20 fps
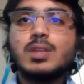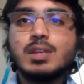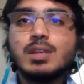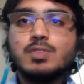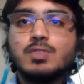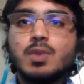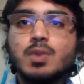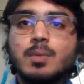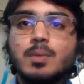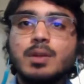
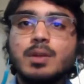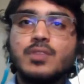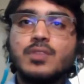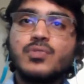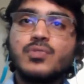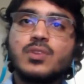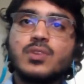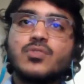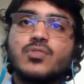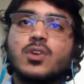these will be
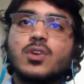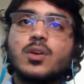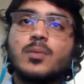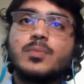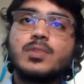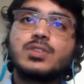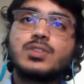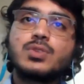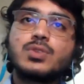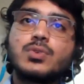different from
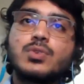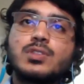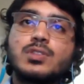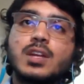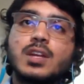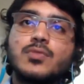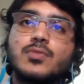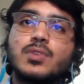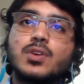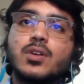the stores
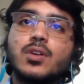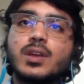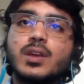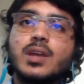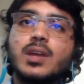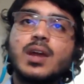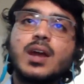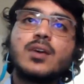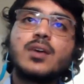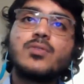that we already
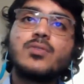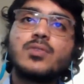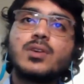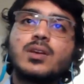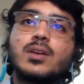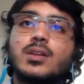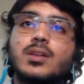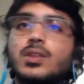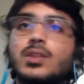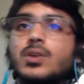have,
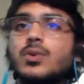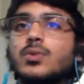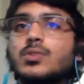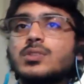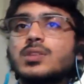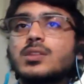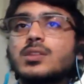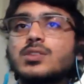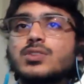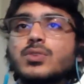the
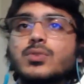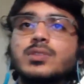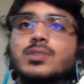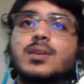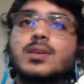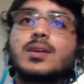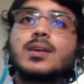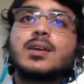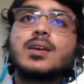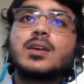wholesale stores.
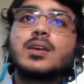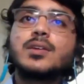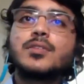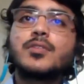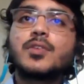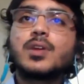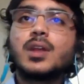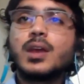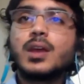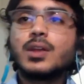Mm-hmm. We
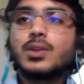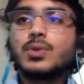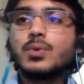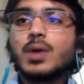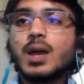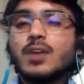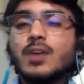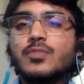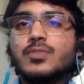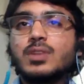would like to
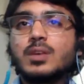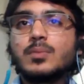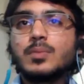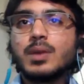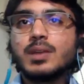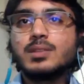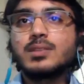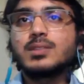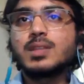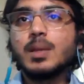have them
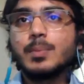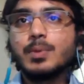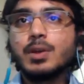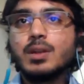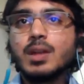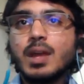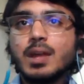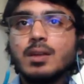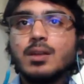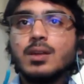as a
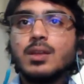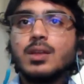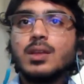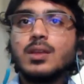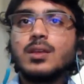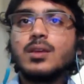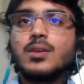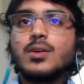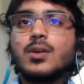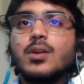separate
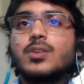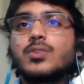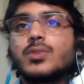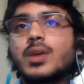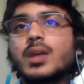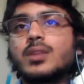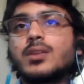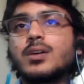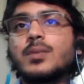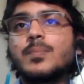entity
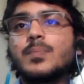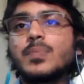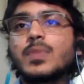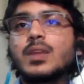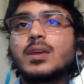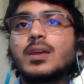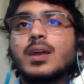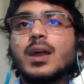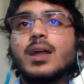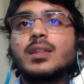altogether,
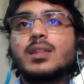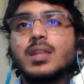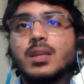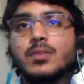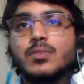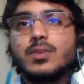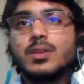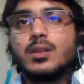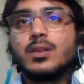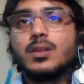and they
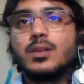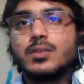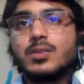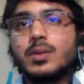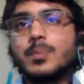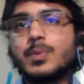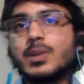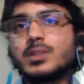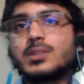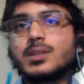will
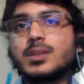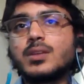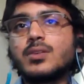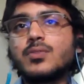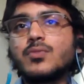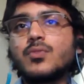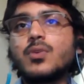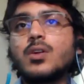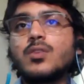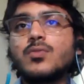represent
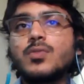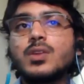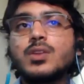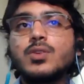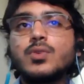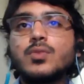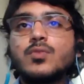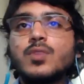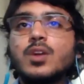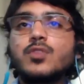what we
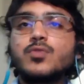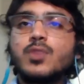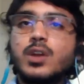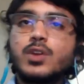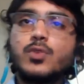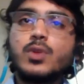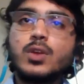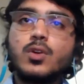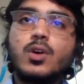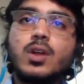do, what we are
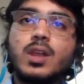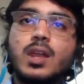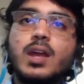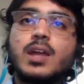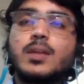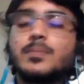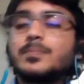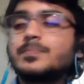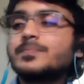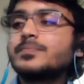doing
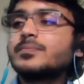online.